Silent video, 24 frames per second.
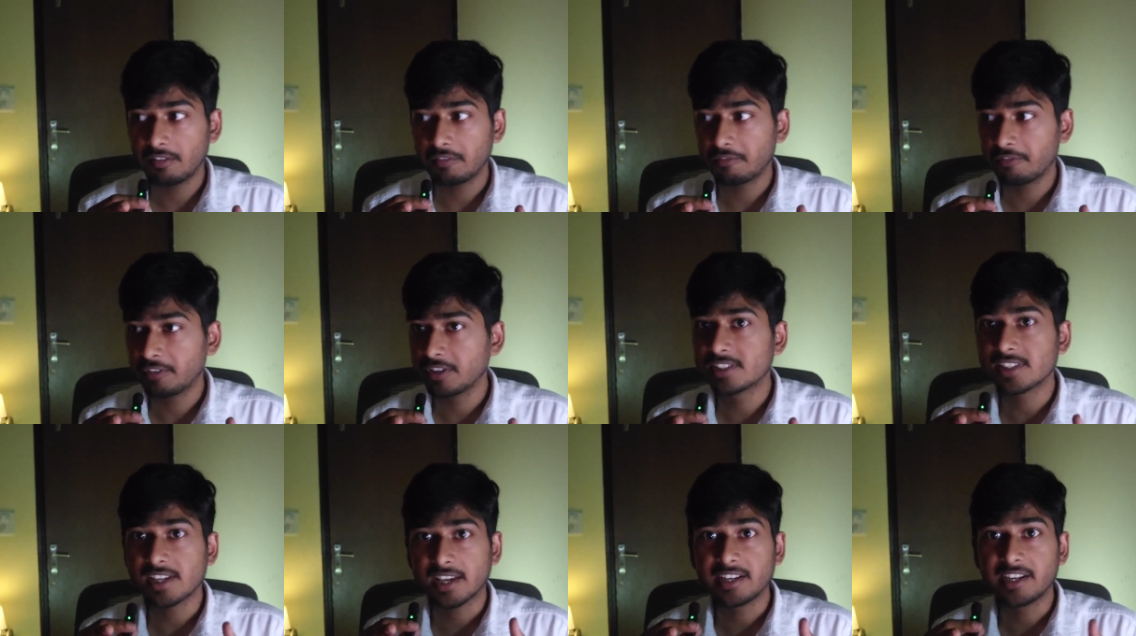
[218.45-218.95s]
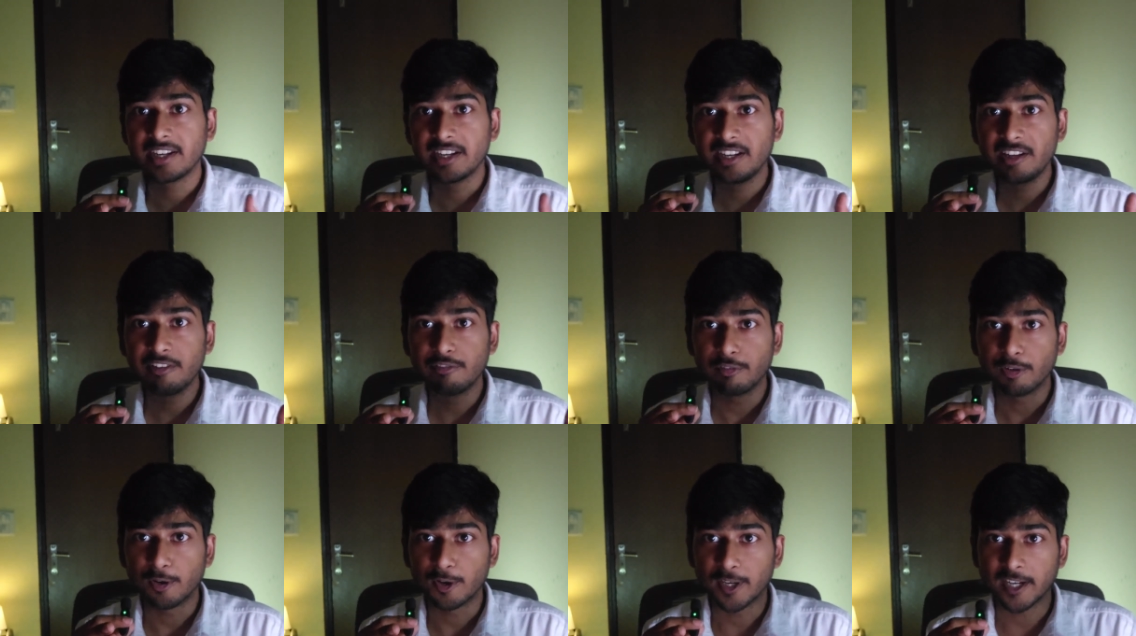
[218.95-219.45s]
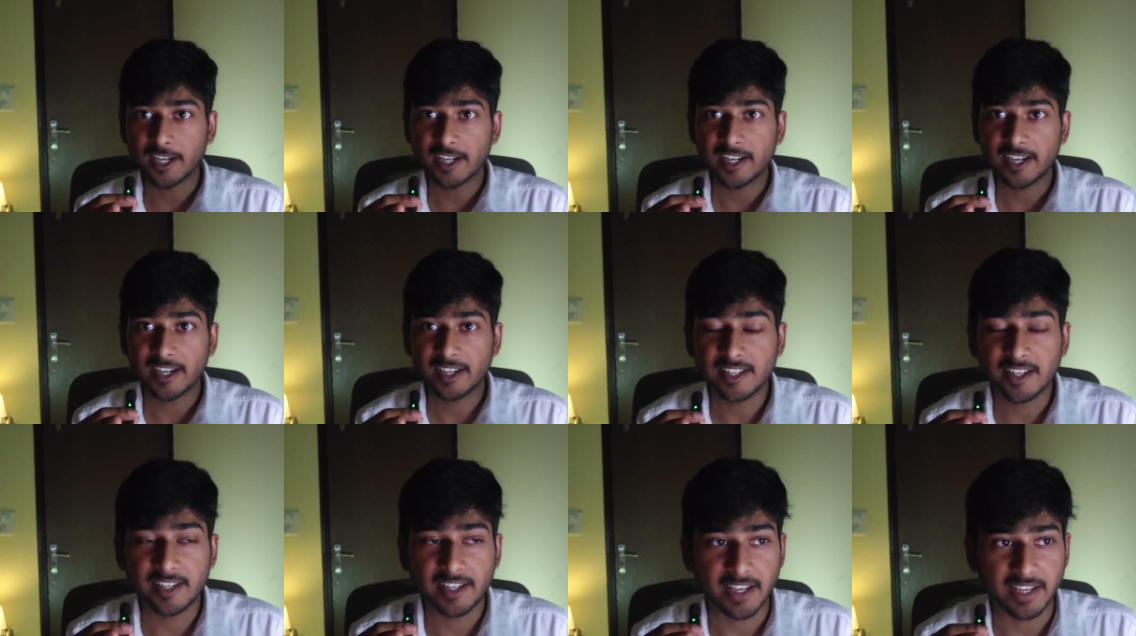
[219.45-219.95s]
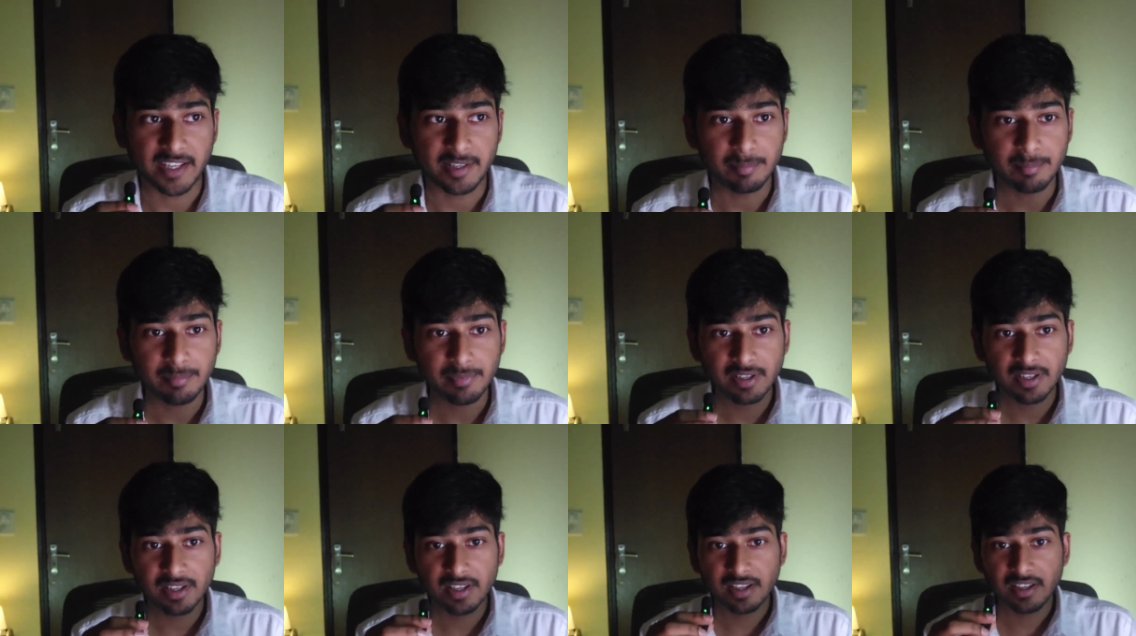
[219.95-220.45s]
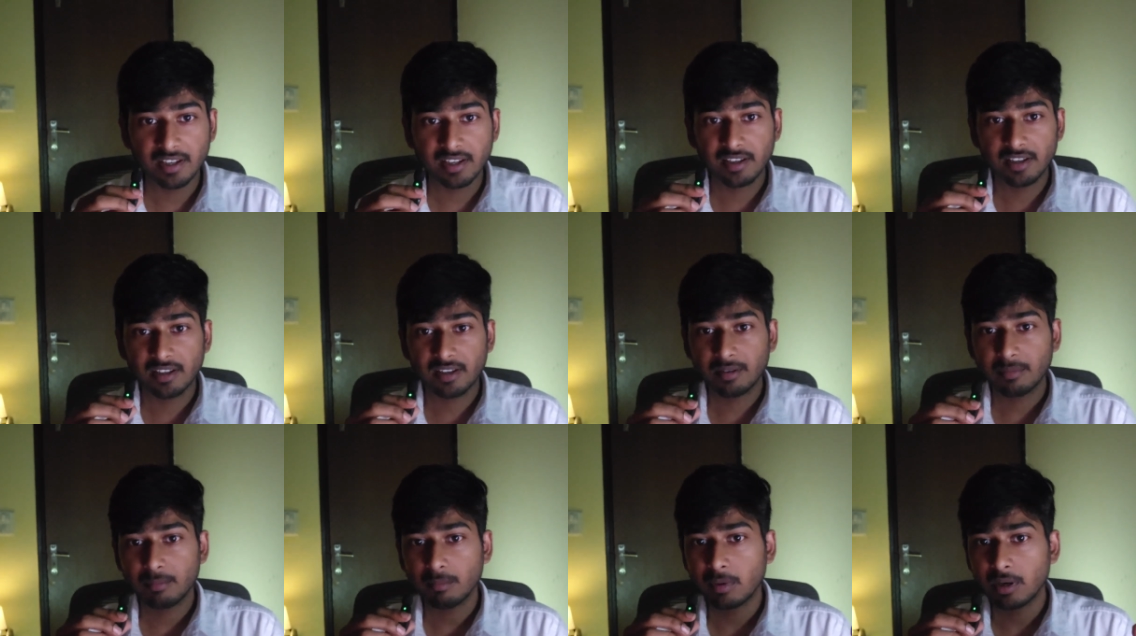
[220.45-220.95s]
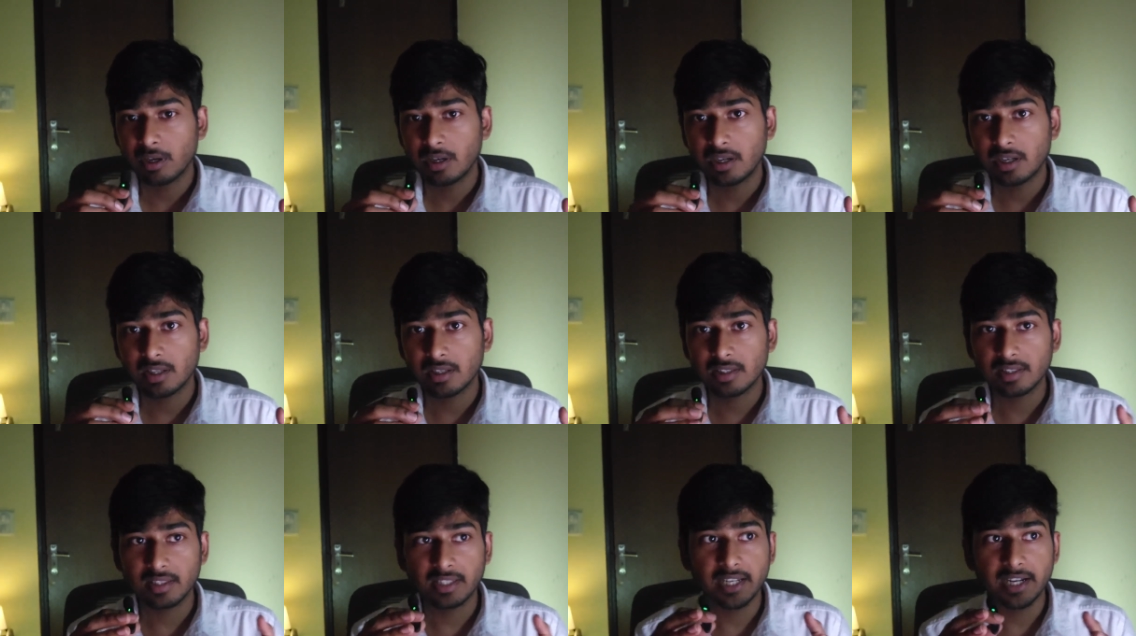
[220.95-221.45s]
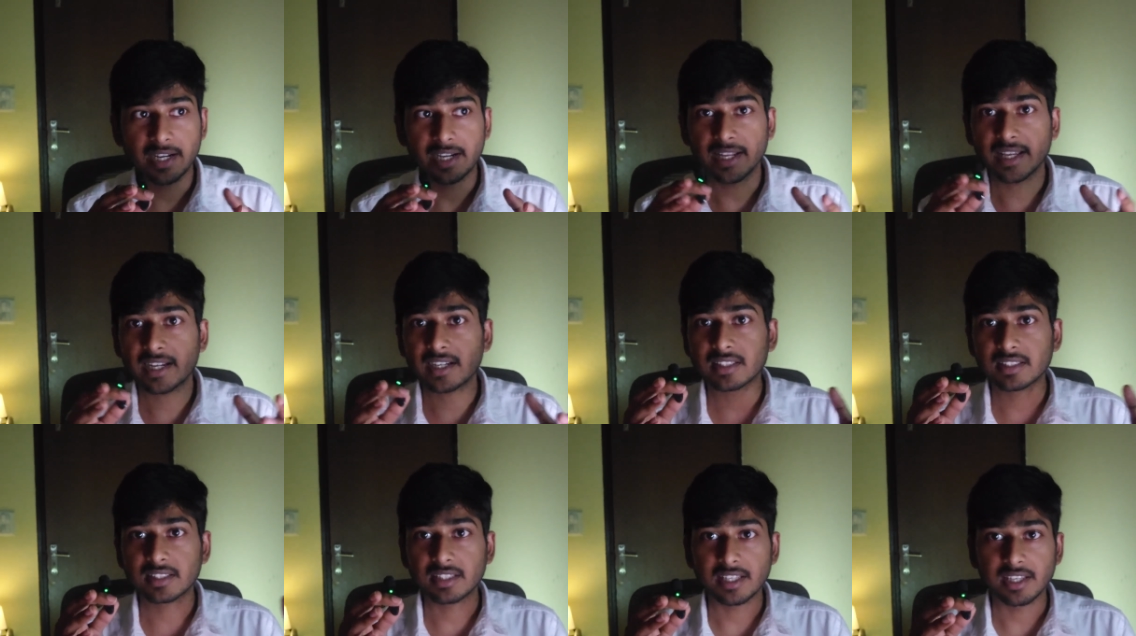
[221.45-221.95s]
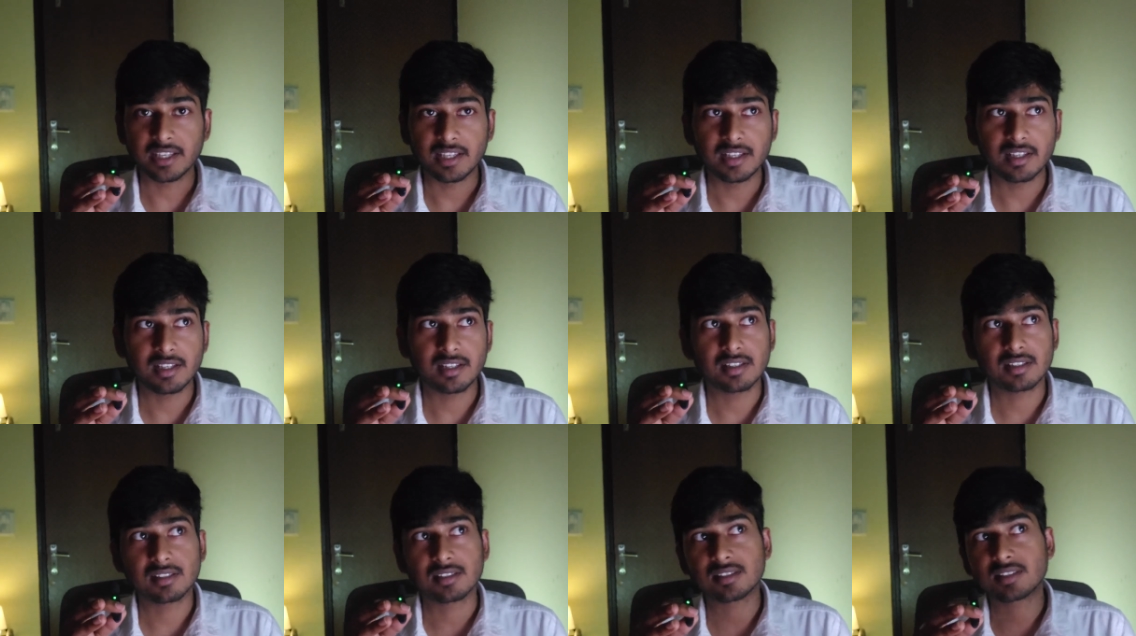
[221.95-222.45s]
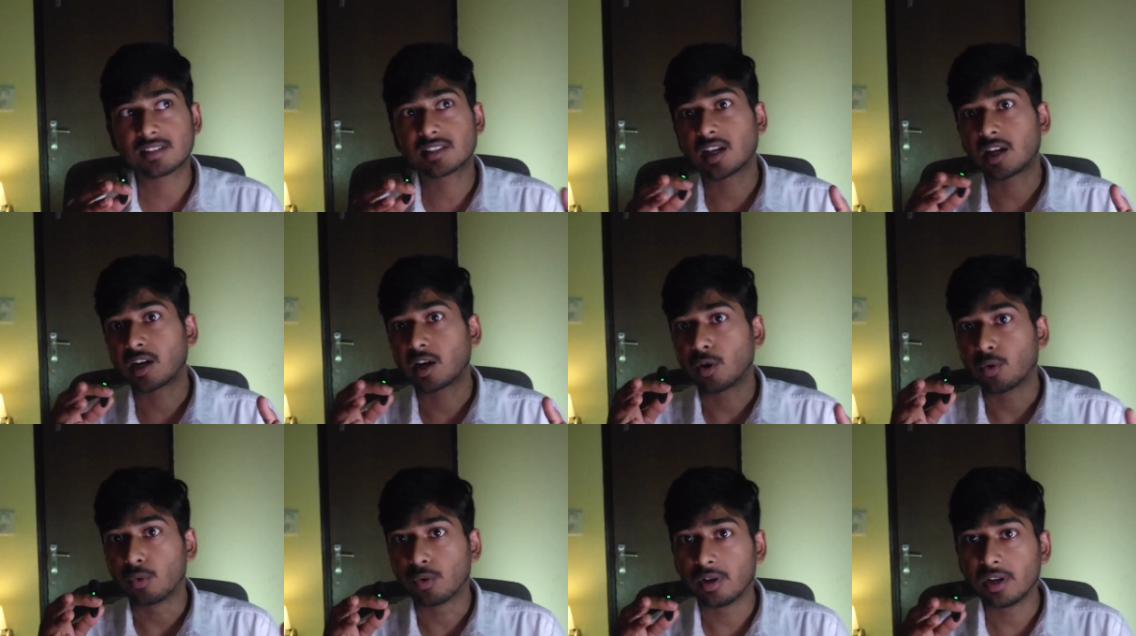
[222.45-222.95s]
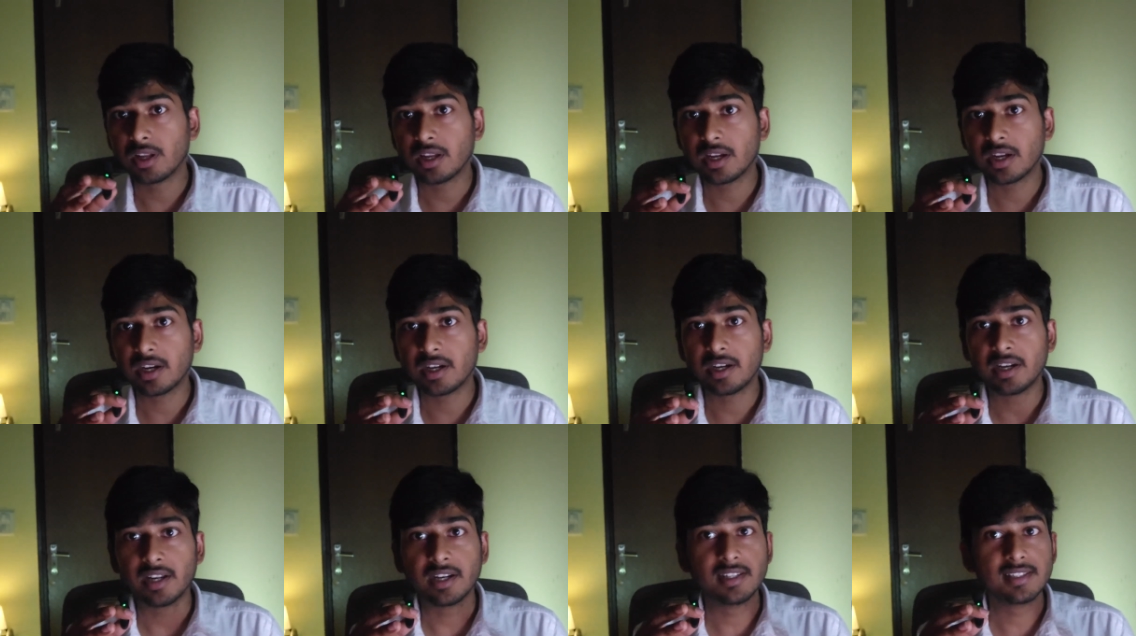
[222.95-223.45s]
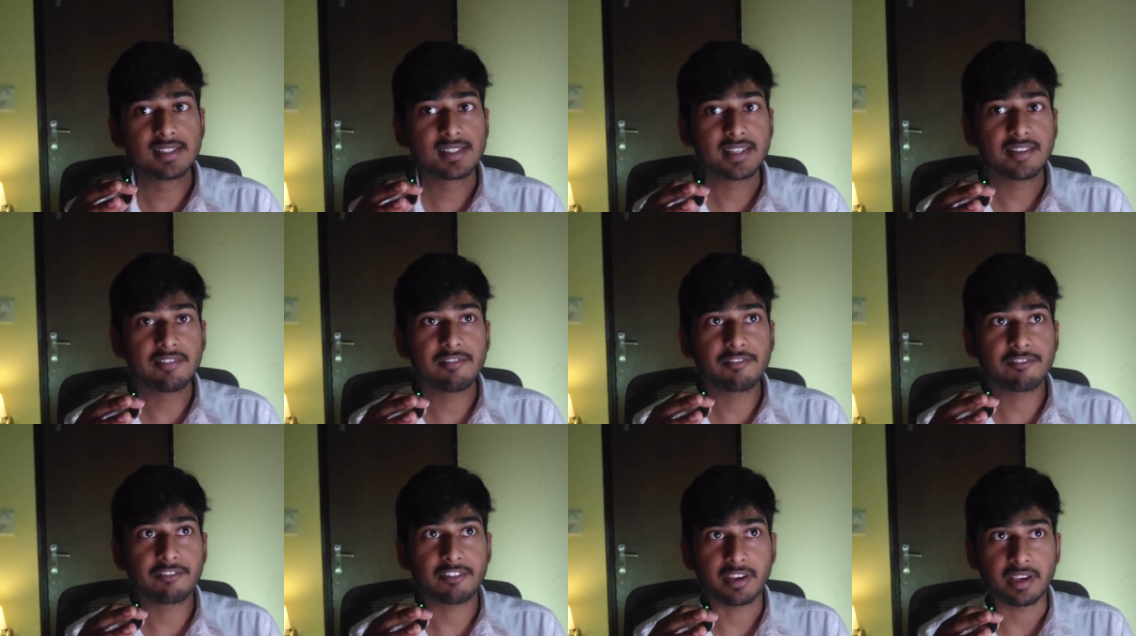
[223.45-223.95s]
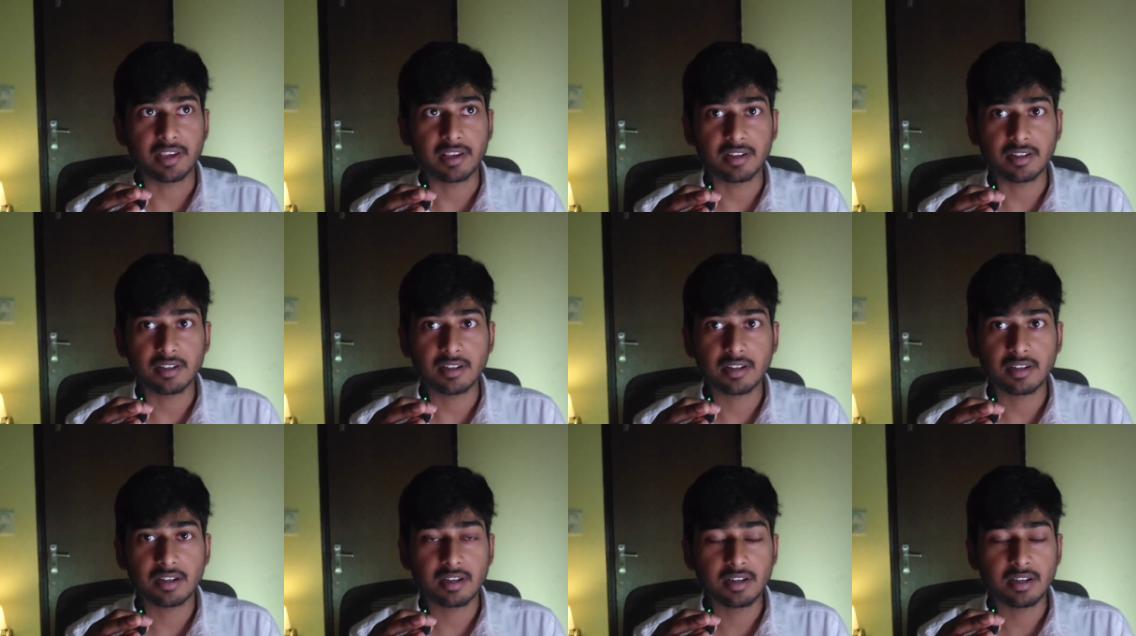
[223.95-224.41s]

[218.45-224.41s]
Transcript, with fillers: which I really wanted at the time, but the entire thing surrounding it didn't seem fair.